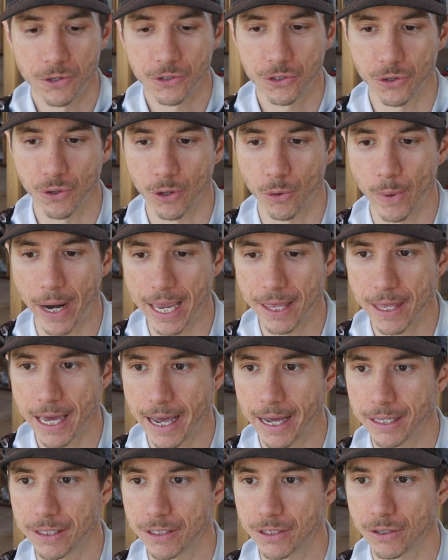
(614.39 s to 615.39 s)
So the way
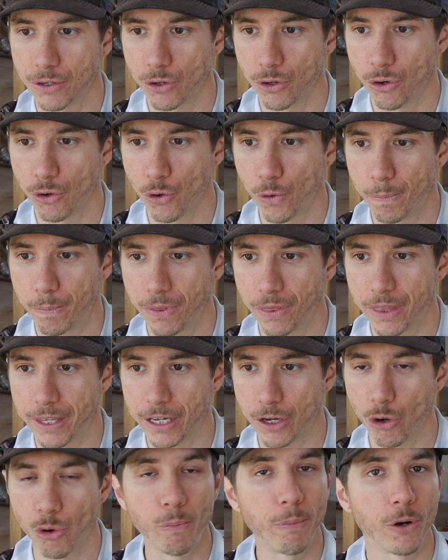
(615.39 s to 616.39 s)
that
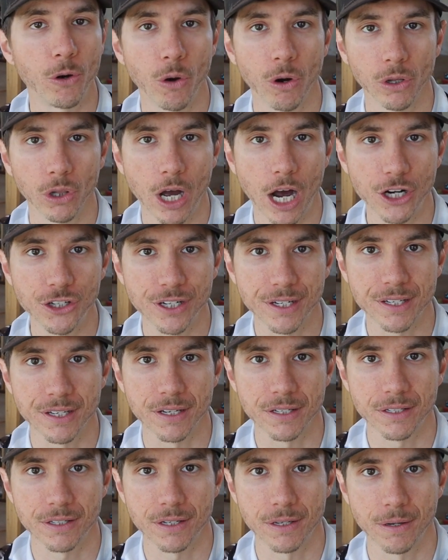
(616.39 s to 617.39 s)
the Uponor logic
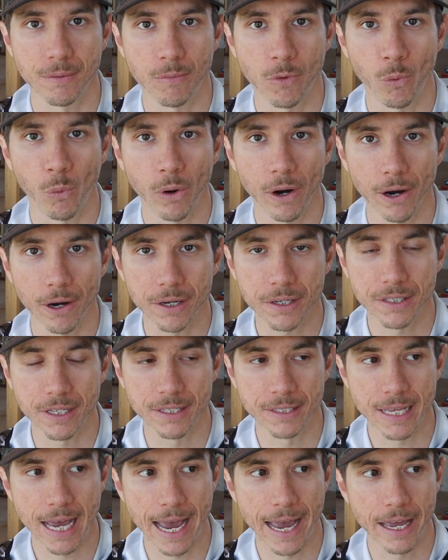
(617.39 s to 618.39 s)
system works
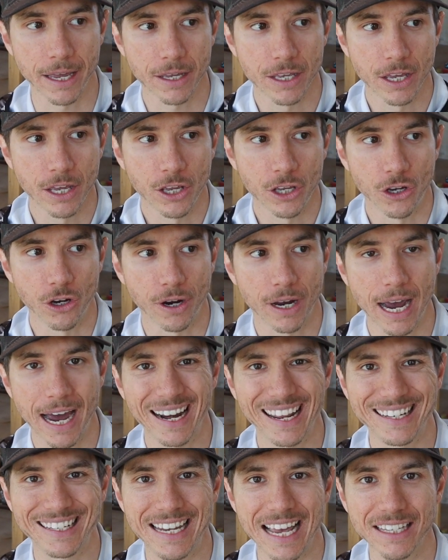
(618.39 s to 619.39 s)
is that you're
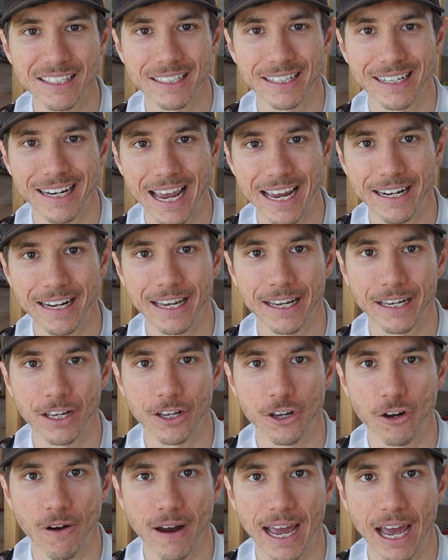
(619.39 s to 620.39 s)
kind of
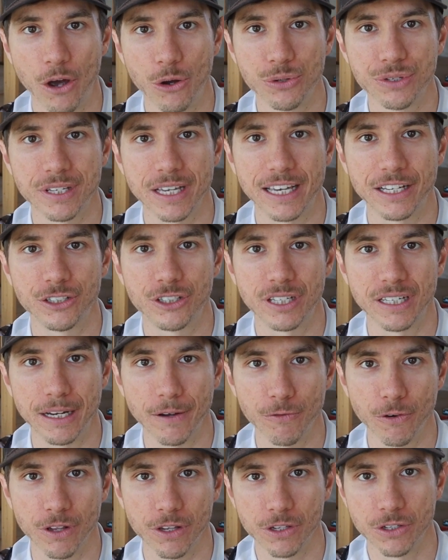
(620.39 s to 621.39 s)
designating your house into
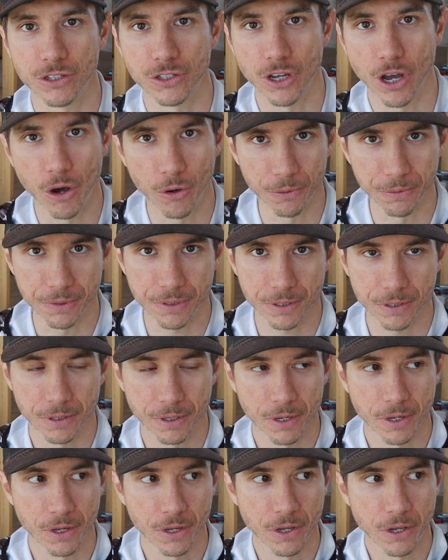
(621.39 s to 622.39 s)
different zones.
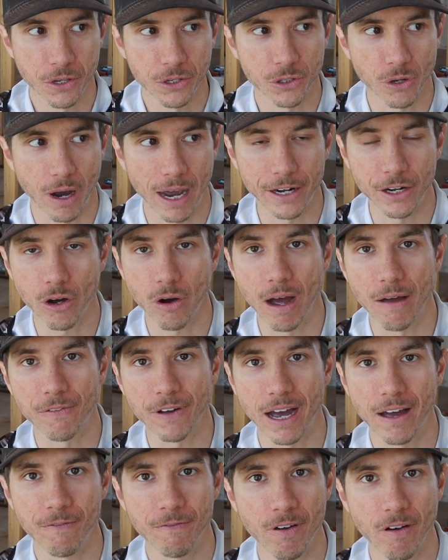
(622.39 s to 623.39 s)
So I know I've
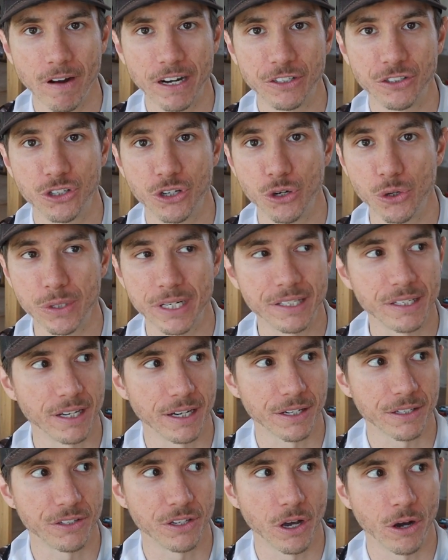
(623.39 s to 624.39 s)
got two
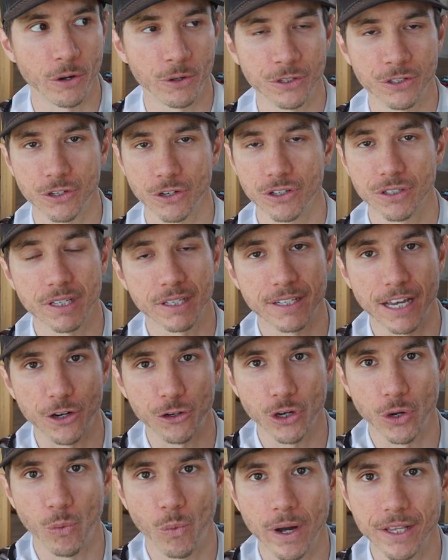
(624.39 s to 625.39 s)
distinct zones. There's
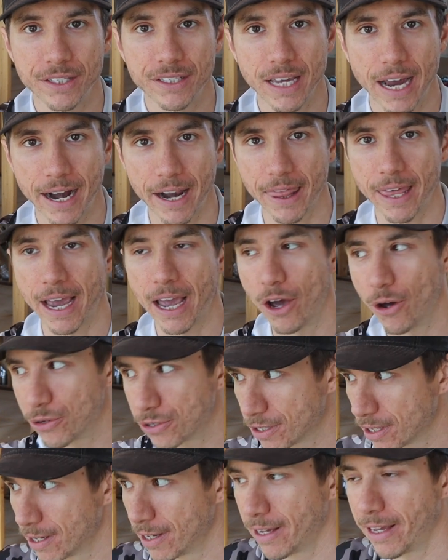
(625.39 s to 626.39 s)
essentially one side of the
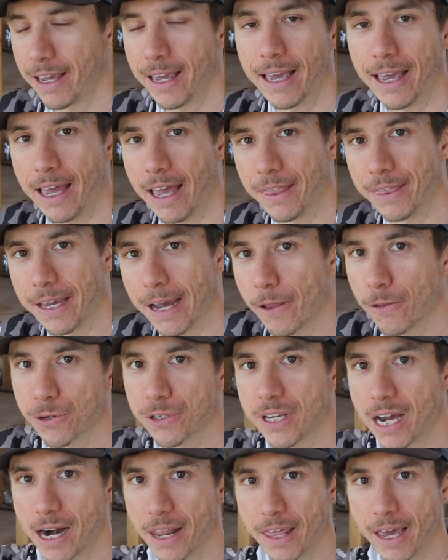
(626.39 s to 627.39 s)
house and the other
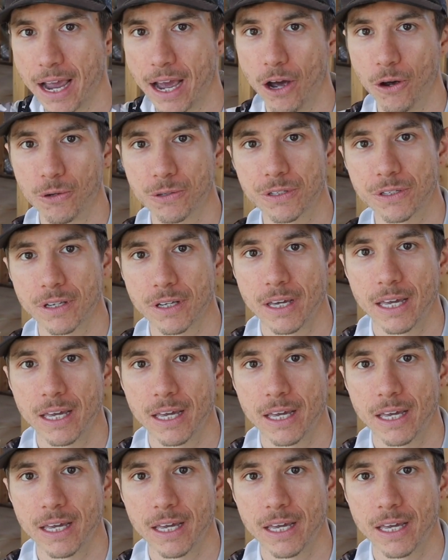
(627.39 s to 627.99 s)
side of the house.